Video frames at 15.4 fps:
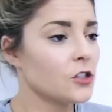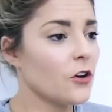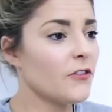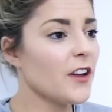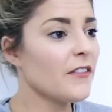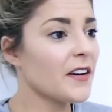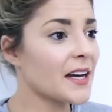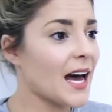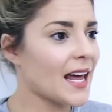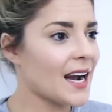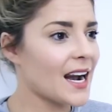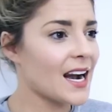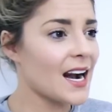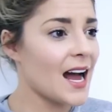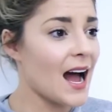Sofia
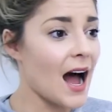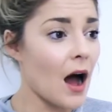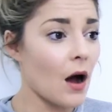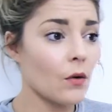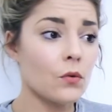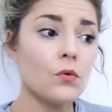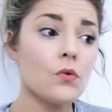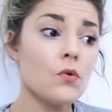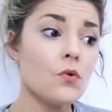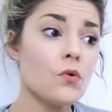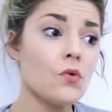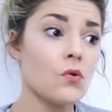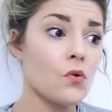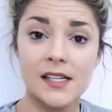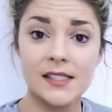Vergara.
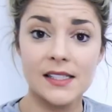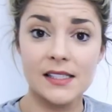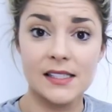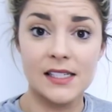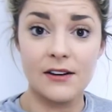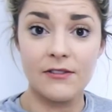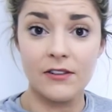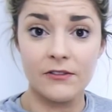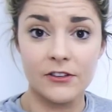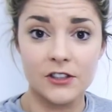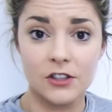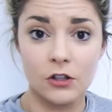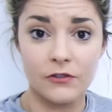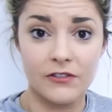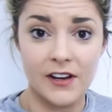Ooh, this is different for
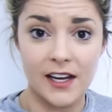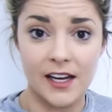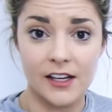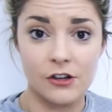Sofia.